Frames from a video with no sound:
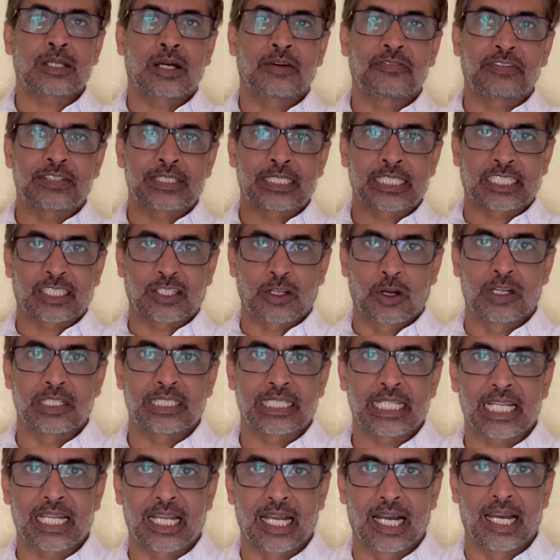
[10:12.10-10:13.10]
of a
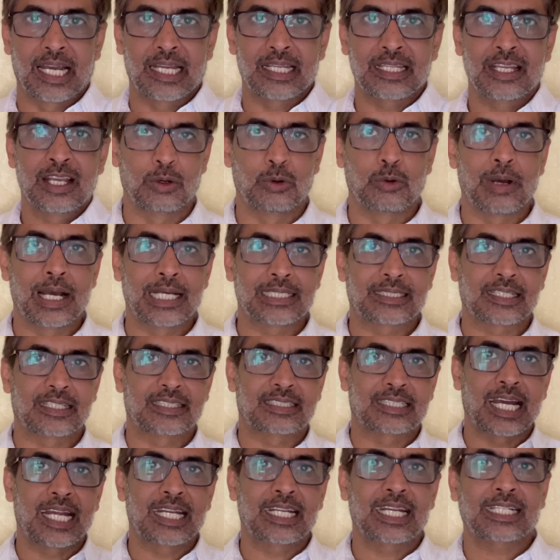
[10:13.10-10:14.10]
security guy who has a
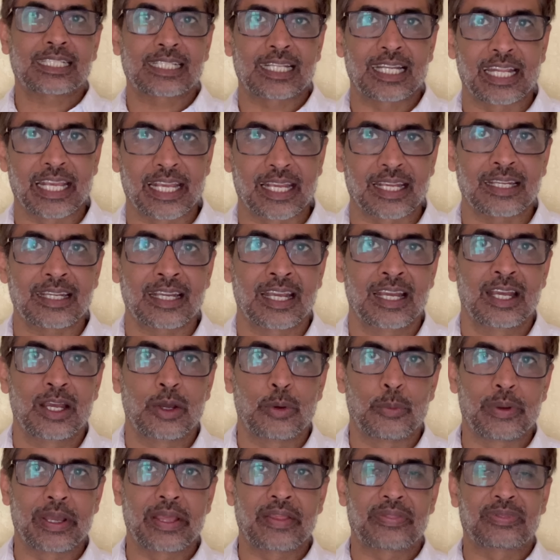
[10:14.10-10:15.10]
direct link
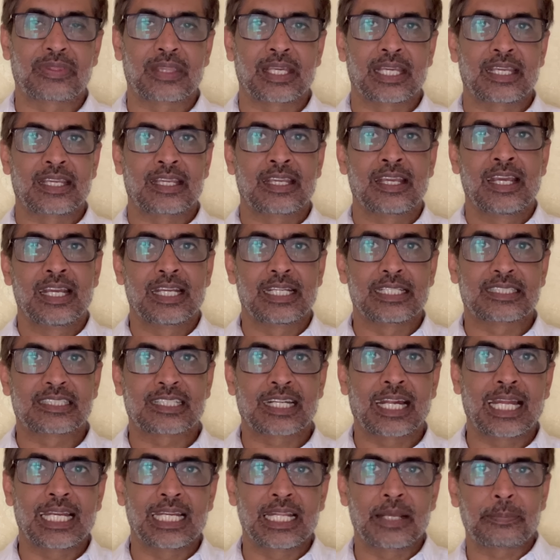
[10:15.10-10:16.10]
with the
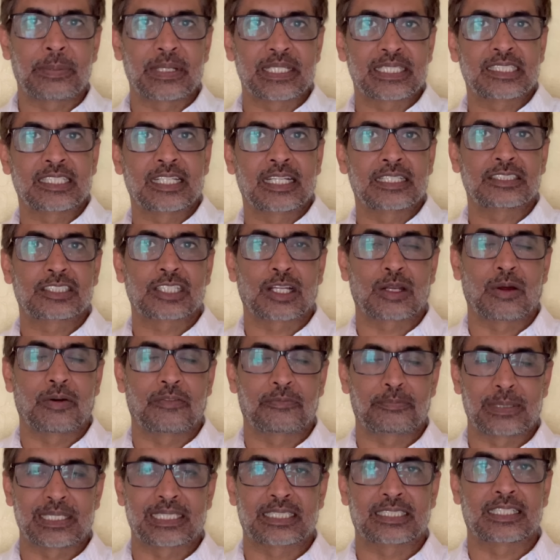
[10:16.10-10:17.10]
Israeli
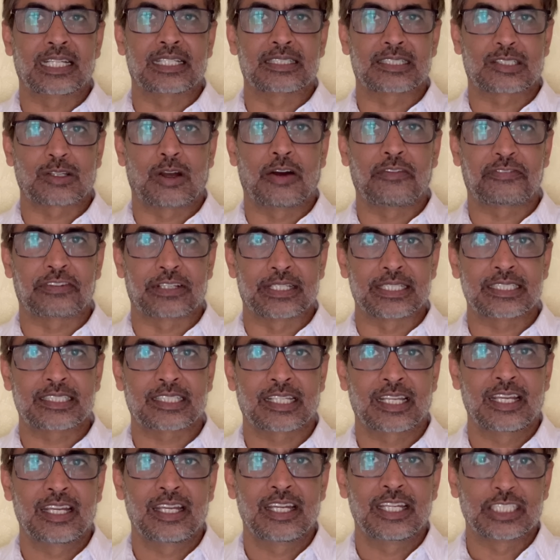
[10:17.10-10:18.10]
president's office,
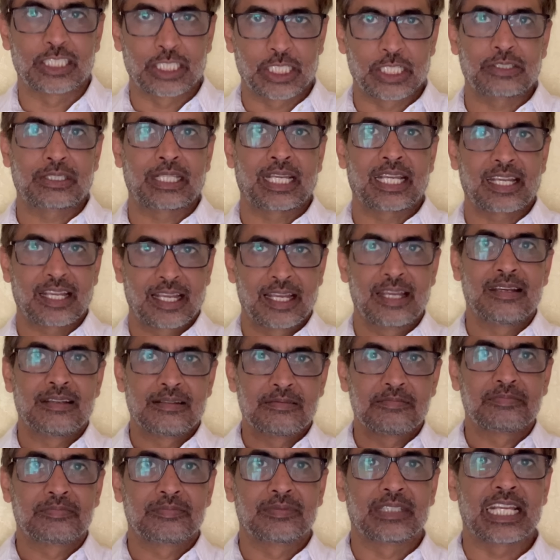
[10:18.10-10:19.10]
do you think
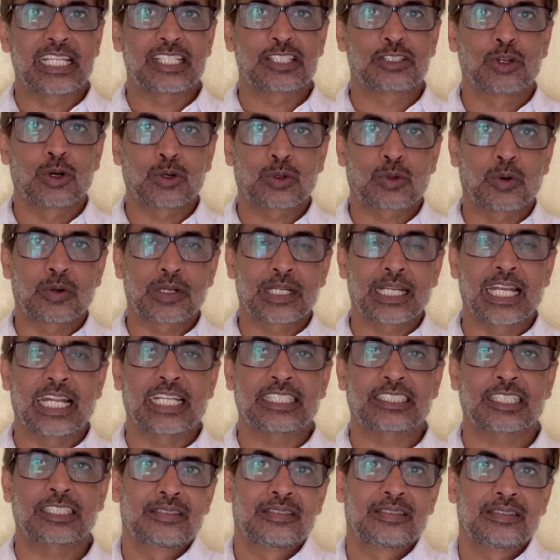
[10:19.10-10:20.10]
there is no
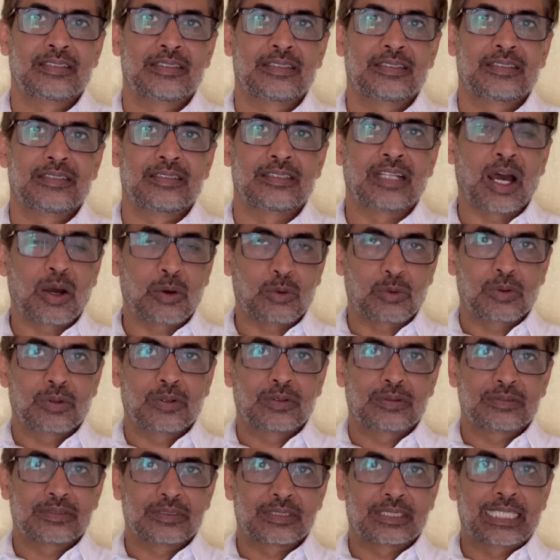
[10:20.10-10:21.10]
correlation? Now
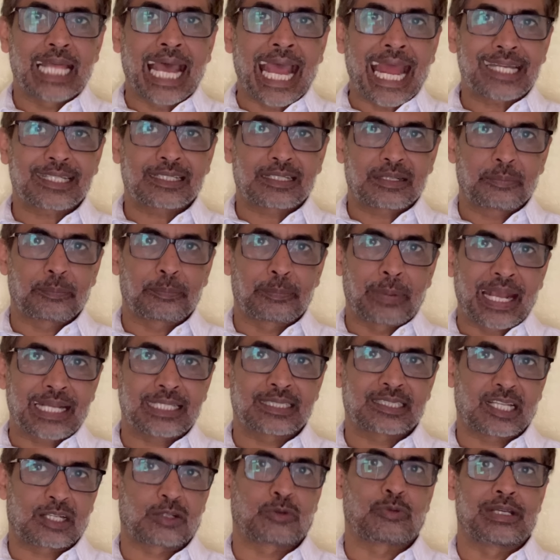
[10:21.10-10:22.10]
that
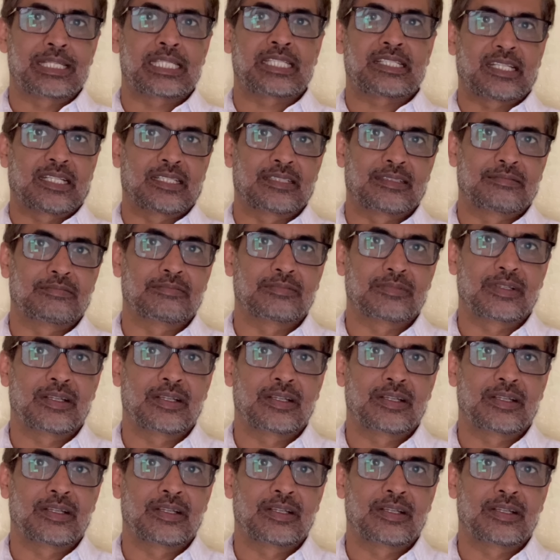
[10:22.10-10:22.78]
begs a question,